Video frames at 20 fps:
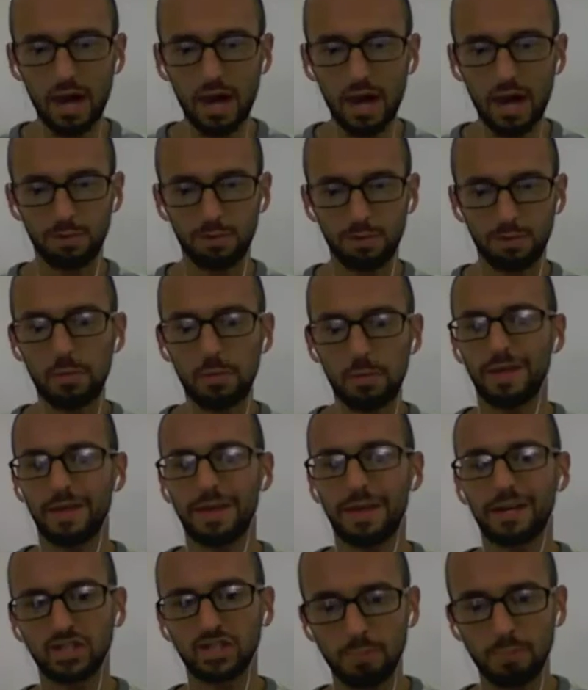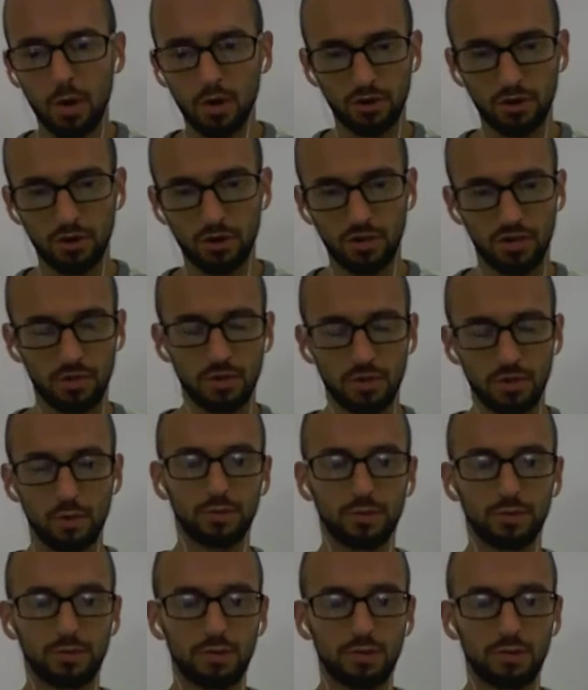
with people that are smarter than you,